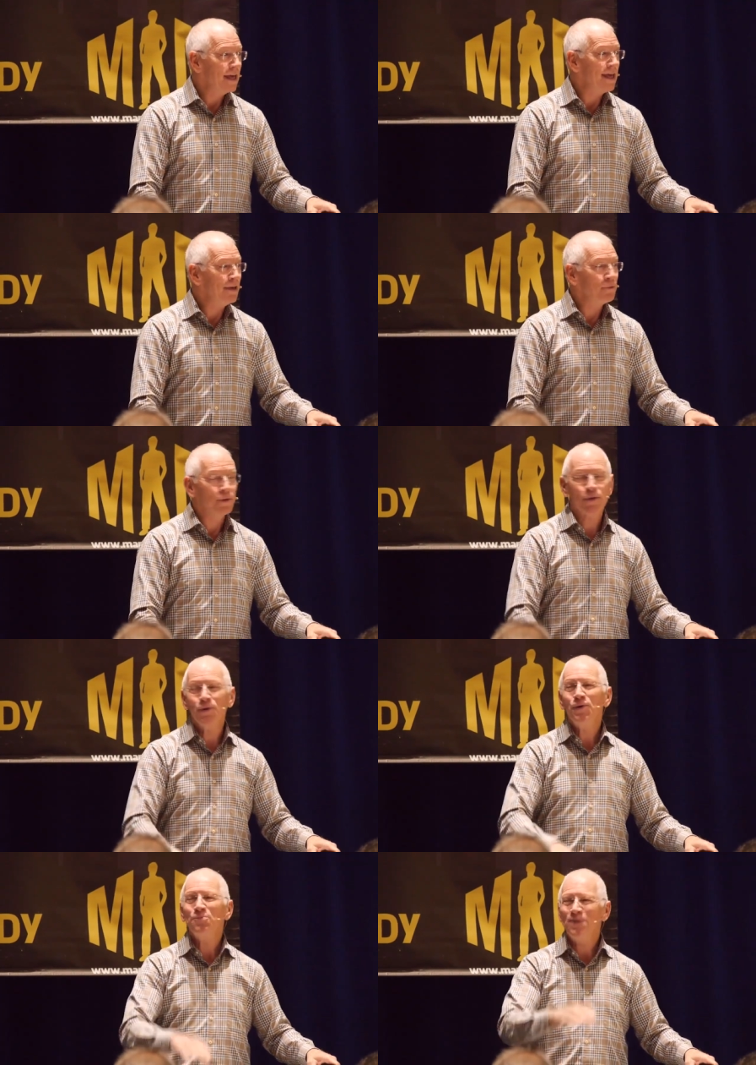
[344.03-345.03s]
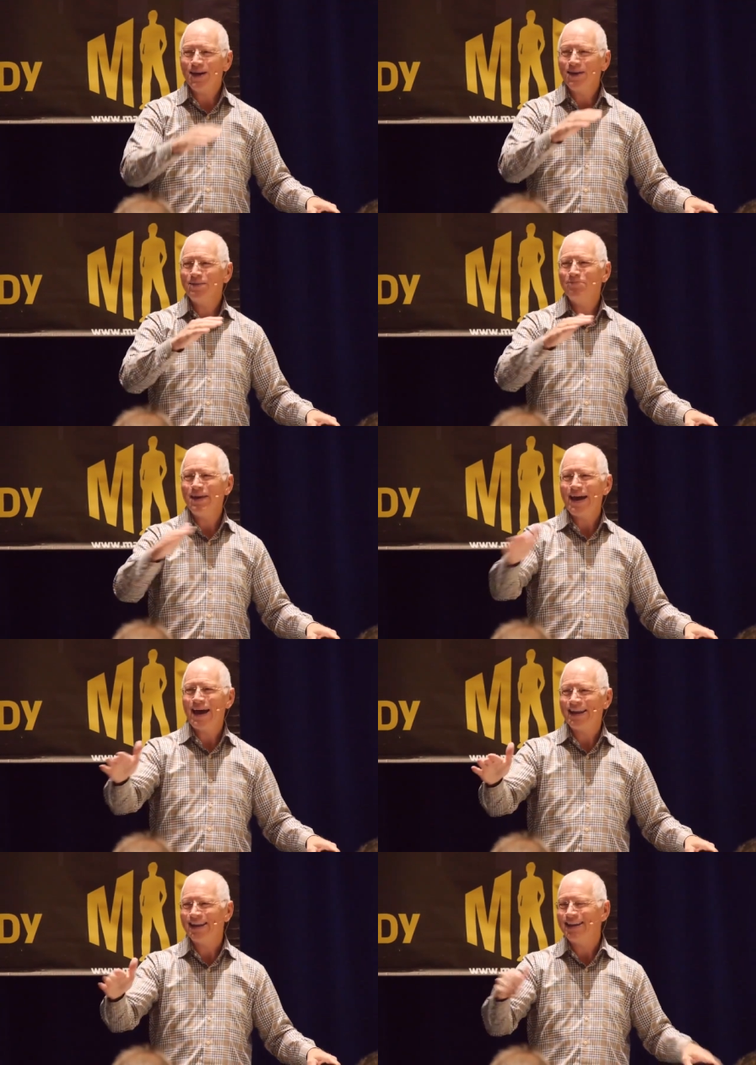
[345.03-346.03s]
He will soon be
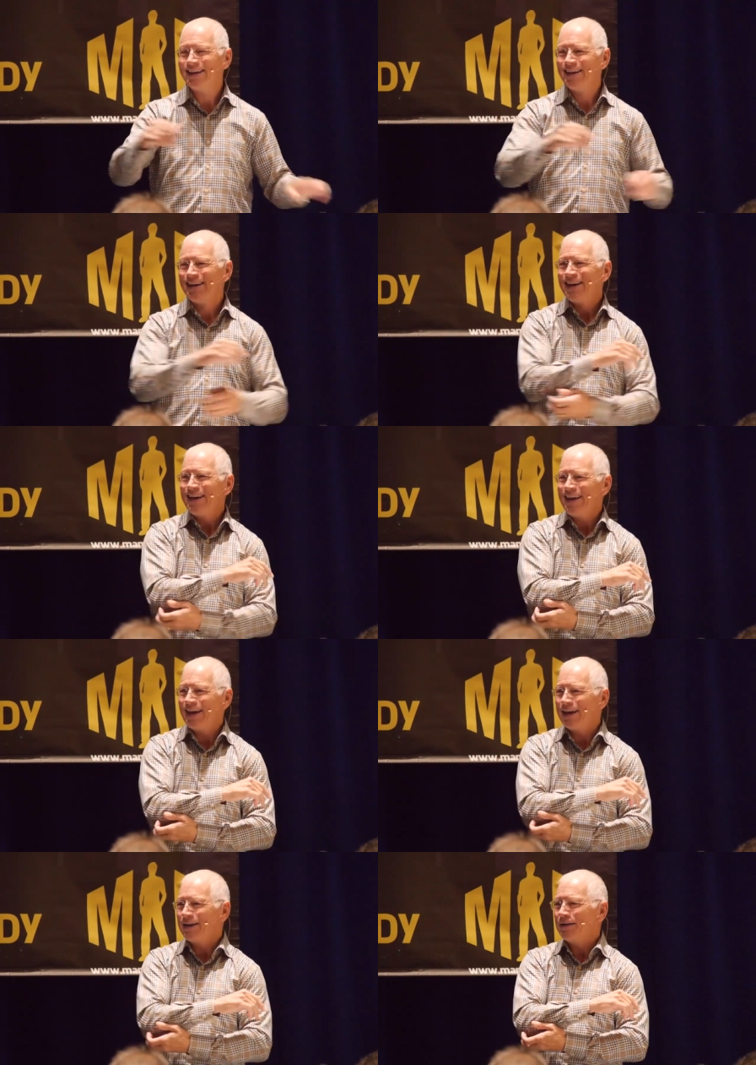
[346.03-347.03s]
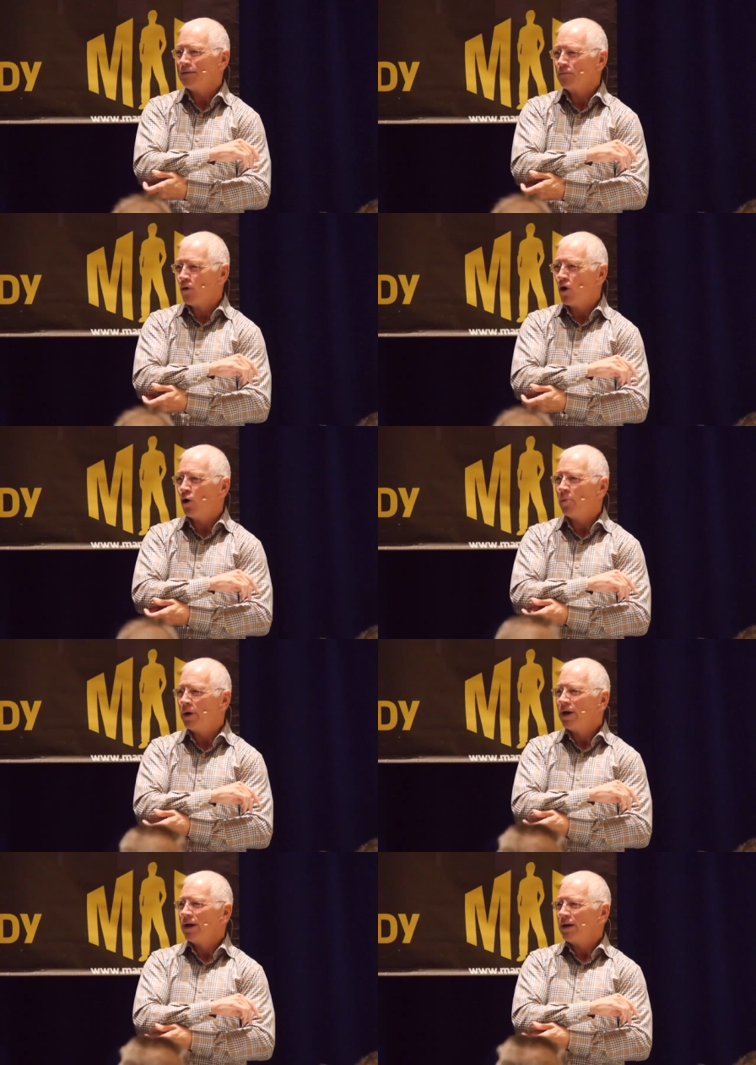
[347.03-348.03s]
beheaded in Rome.
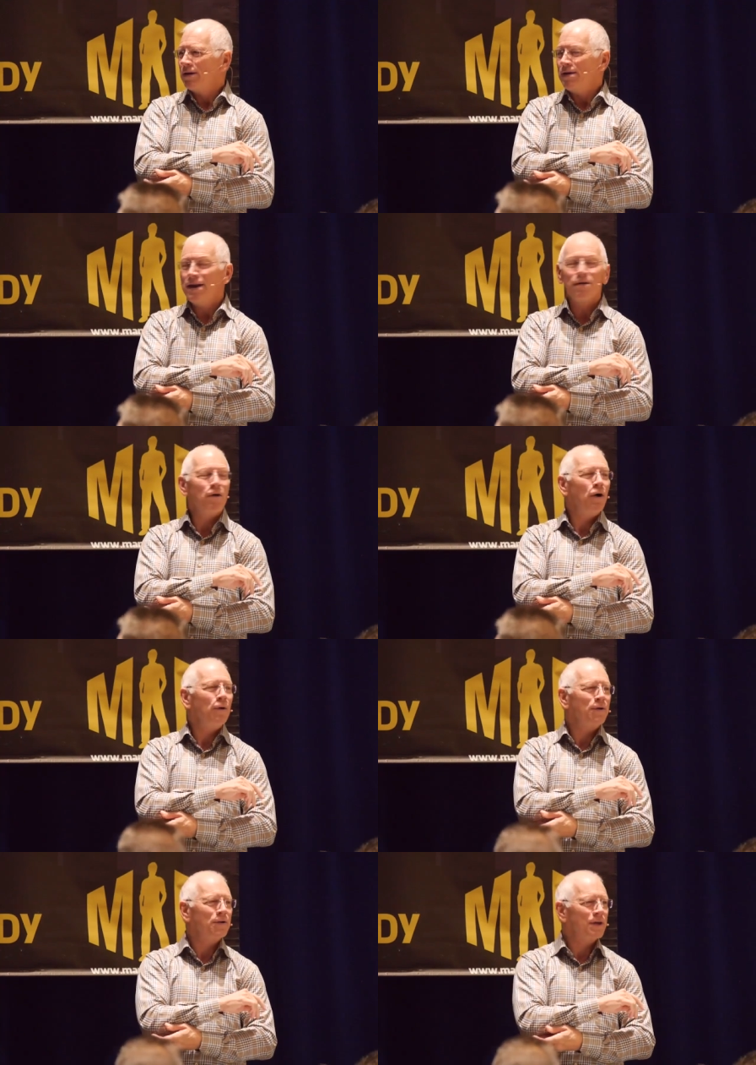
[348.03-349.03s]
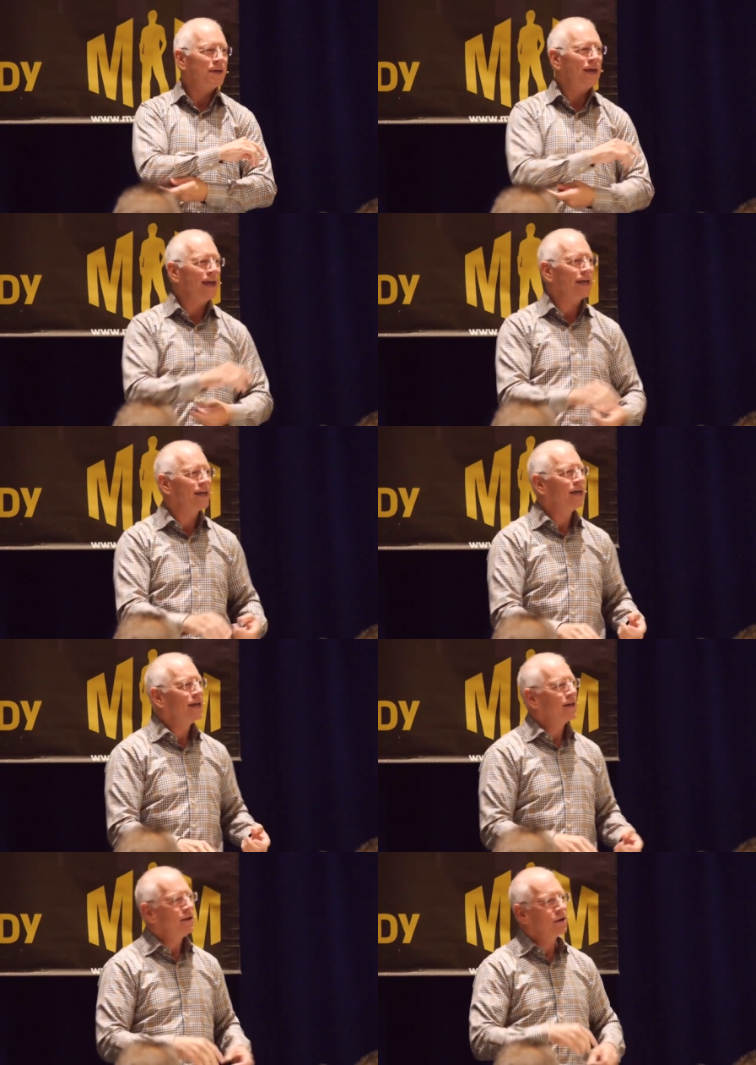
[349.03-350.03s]
Nero is the king.
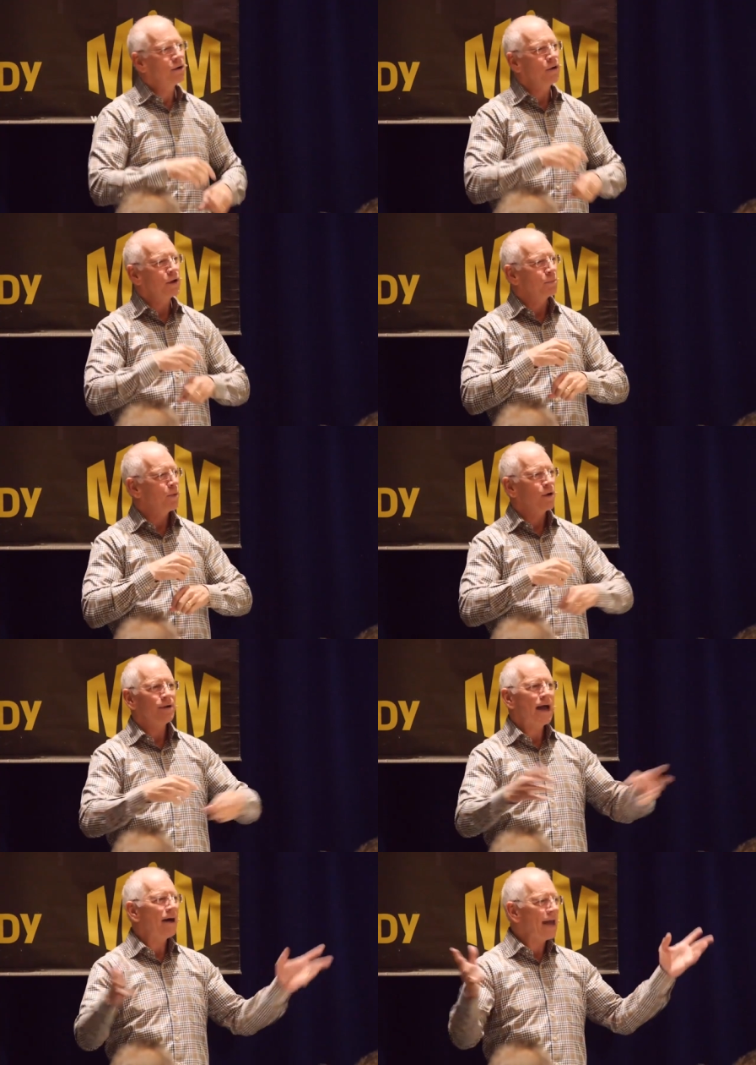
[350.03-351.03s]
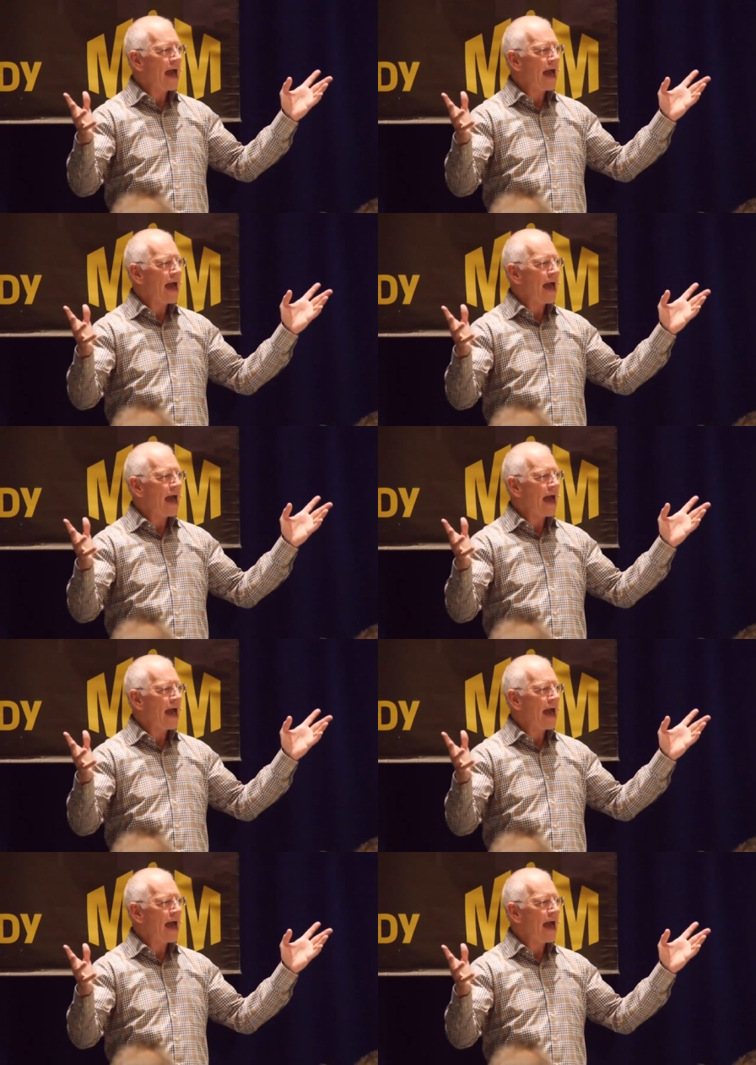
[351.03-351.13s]
Nero has burned down